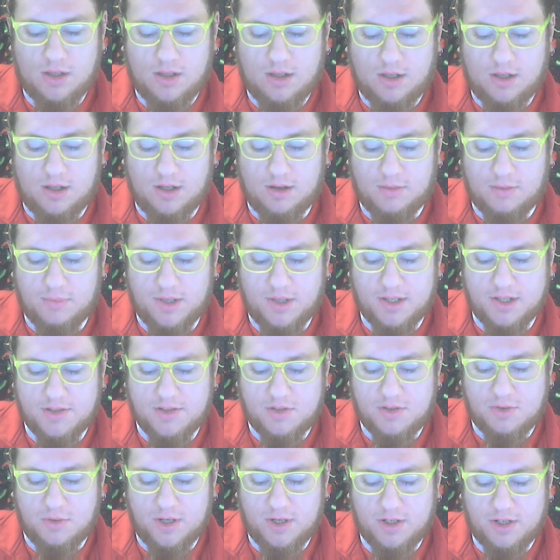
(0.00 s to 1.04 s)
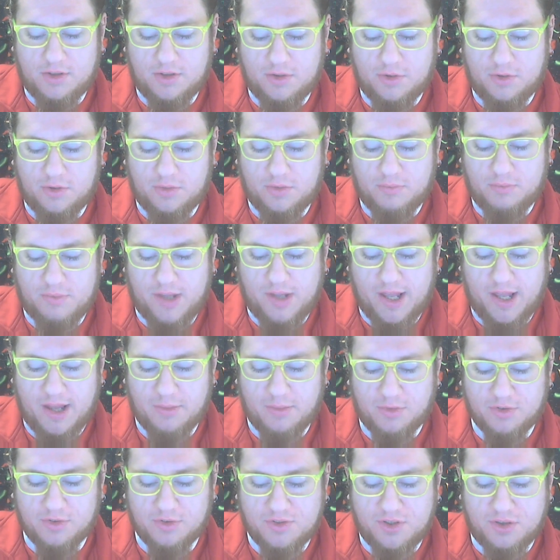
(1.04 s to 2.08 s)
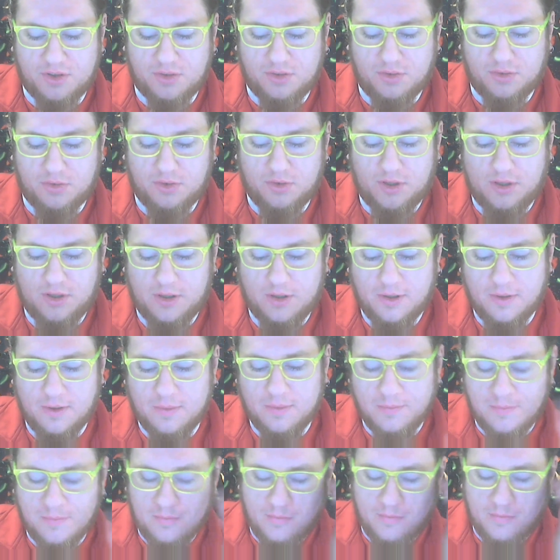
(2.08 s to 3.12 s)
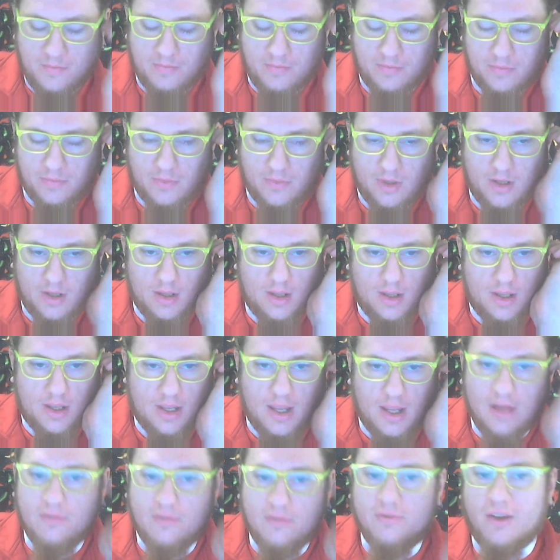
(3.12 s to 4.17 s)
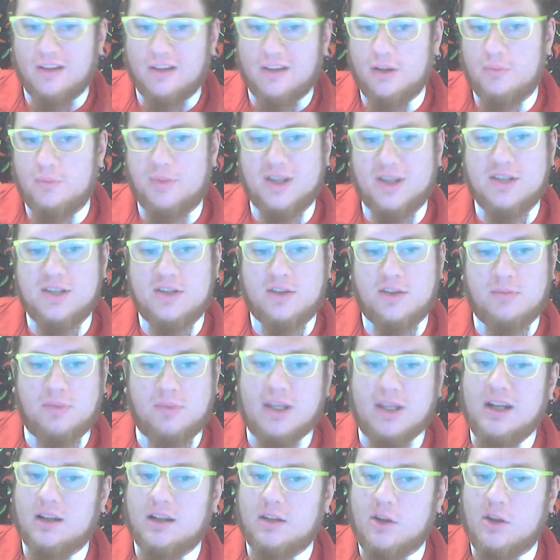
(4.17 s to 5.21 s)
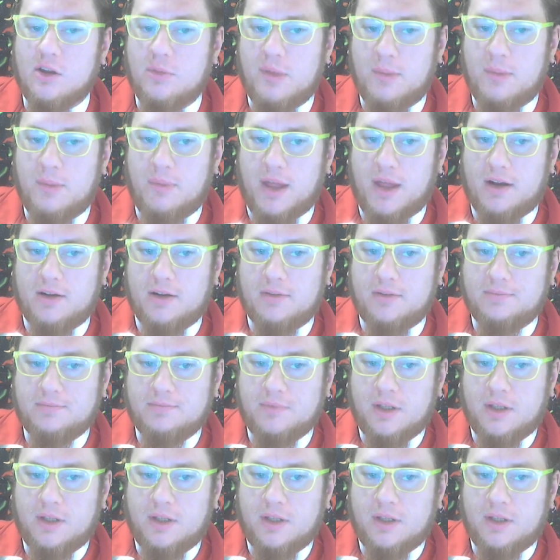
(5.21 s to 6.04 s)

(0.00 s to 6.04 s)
um, it's going to be able to envelop into the meat a little bit better.